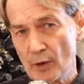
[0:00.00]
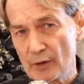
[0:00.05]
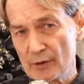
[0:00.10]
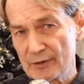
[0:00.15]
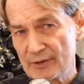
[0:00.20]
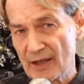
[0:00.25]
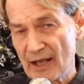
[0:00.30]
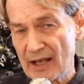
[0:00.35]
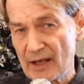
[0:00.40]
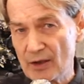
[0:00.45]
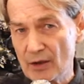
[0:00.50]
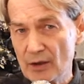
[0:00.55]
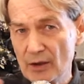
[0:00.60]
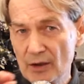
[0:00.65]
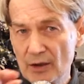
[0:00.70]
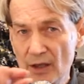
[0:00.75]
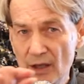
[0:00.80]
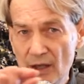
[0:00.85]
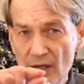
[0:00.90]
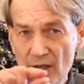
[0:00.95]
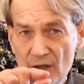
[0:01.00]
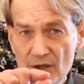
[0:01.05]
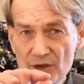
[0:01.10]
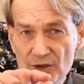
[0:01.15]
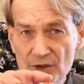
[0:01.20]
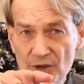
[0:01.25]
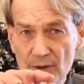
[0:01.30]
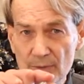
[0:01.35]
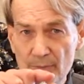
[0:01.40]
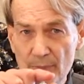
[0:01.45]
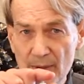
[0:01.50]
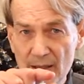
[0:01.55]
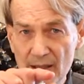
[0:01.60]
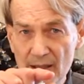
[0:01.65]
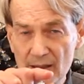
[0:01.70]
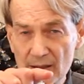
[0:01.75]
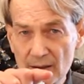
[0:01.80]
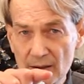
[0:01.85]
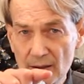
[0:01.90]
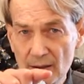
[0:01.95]
oil tanker should
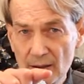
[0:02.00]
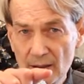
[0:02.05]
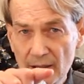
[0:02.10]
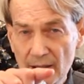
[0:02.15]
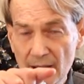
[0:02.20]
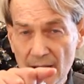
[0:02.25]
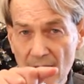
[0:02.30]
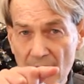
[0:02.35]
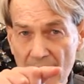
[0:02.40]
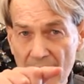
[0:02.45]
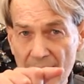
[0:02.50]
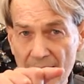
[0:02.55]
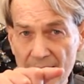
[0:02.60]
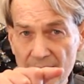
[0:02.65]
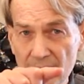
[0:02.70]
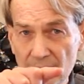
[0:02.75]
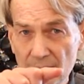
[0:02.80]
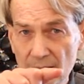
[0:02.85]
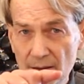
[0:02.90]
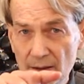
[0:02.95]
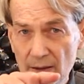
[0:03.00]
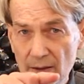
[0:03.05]
be in high